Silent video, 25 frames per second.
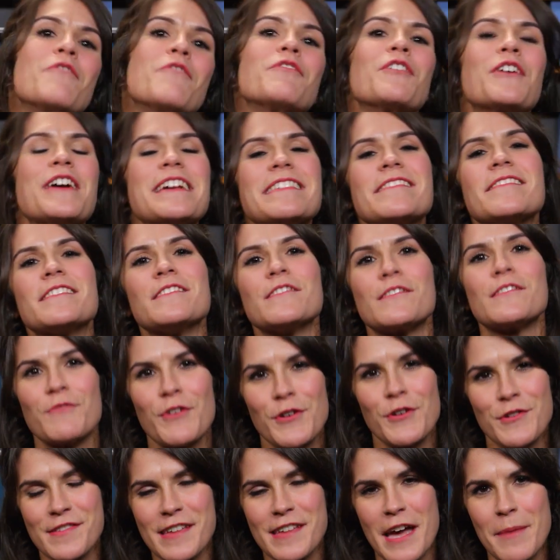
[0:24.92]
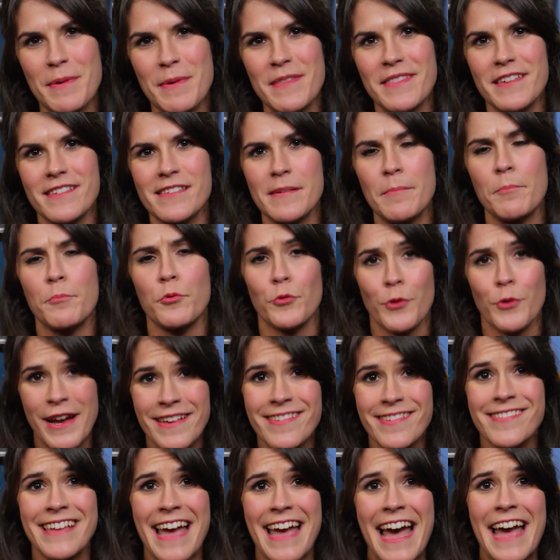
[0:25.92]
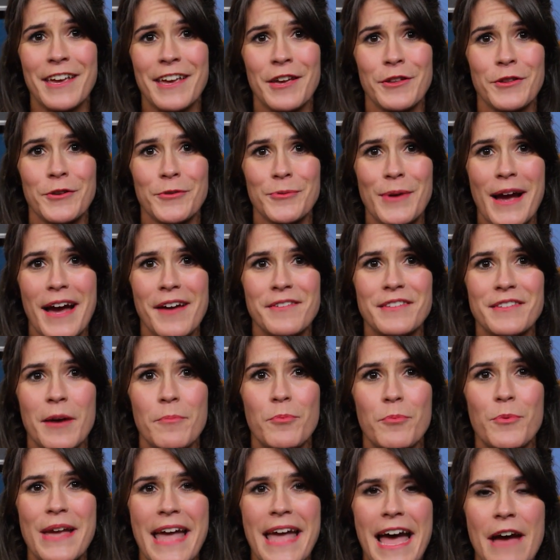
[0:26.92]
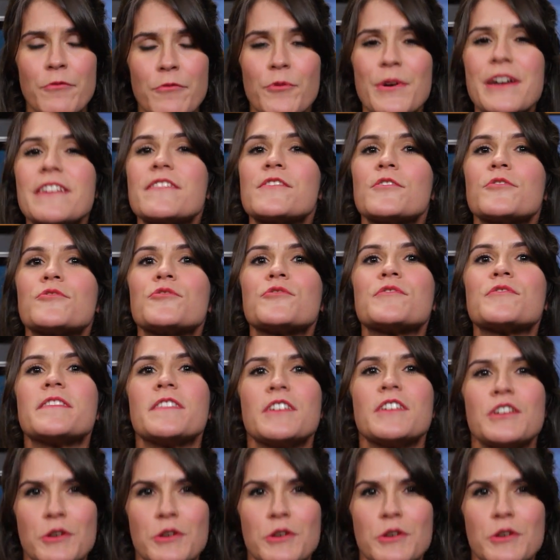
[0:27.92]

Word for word: For instance, first up in this breastacular roundup, we have researchers at the